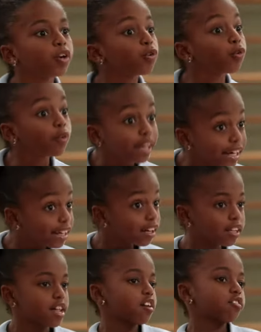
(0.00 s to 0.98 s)
we
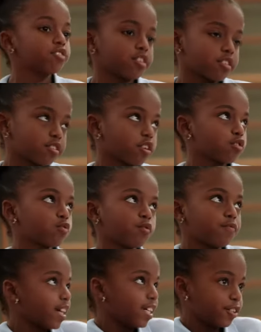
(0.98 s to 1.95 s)
agreed that our
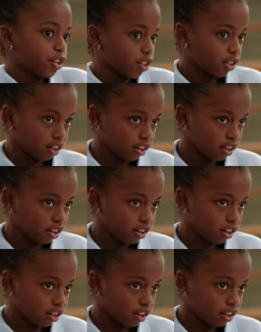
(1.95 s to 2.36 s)
sisters will fight each